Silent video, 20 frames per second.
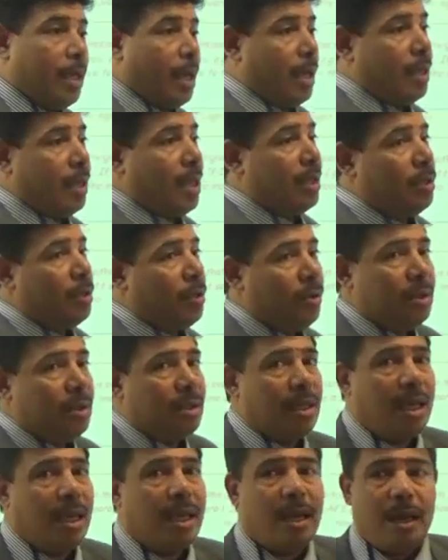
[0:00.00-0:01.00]
The
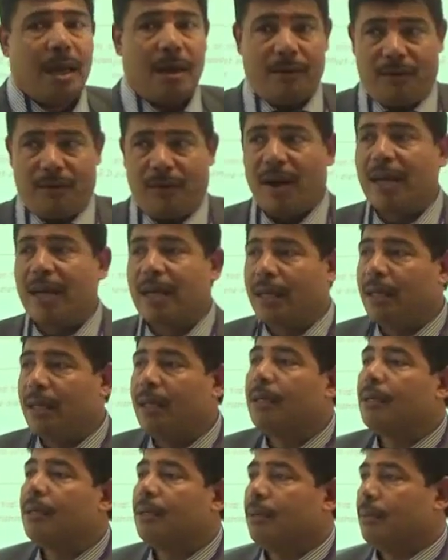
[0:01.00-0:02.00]
student saying,
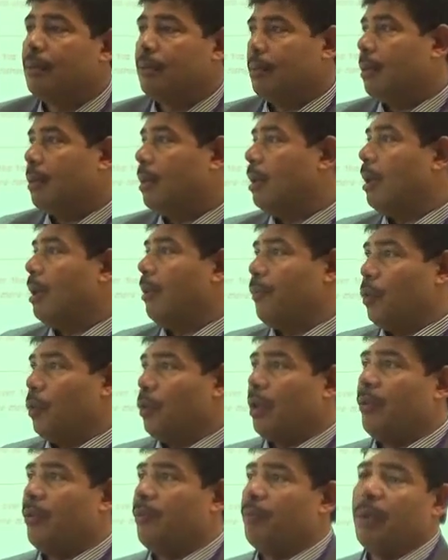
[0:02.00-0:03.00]

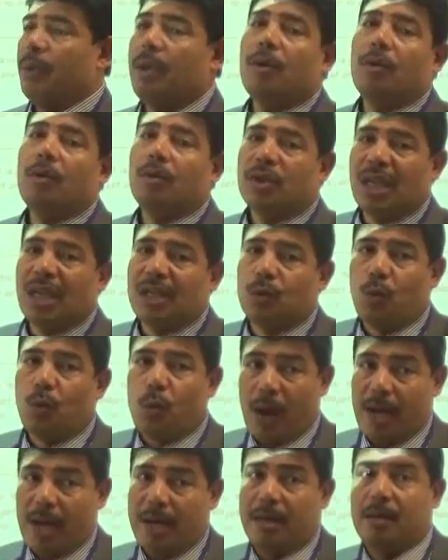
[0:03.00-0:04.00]
if you give me
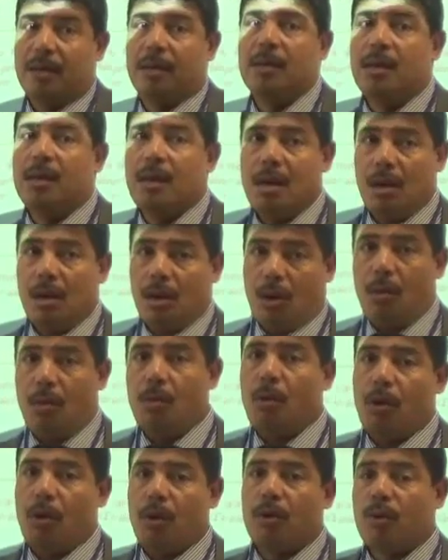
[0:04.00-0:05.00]
just one
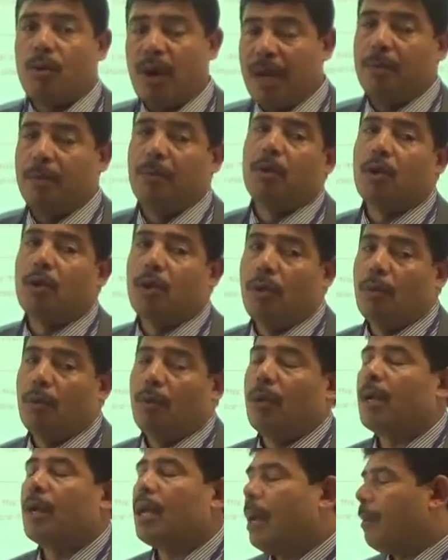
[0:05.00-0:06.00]
more homework,
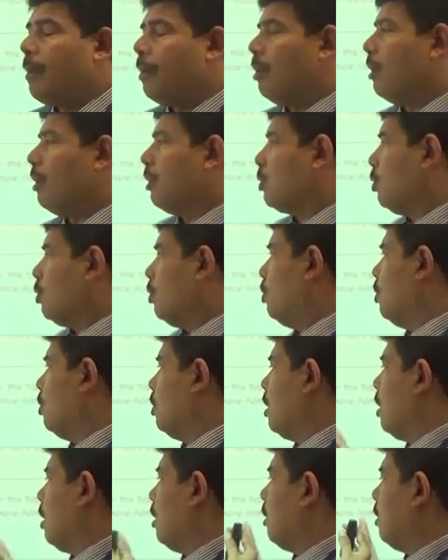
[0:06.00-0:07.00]
I'm going
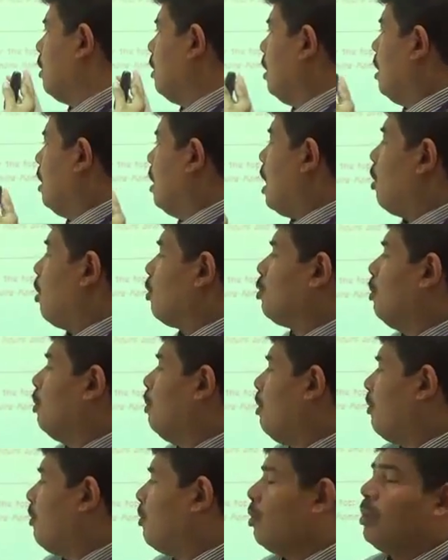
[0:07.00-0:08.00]
to go
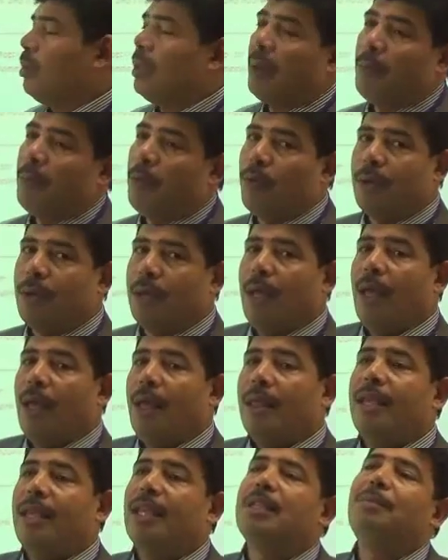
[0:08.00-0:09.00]
out to move to the moon.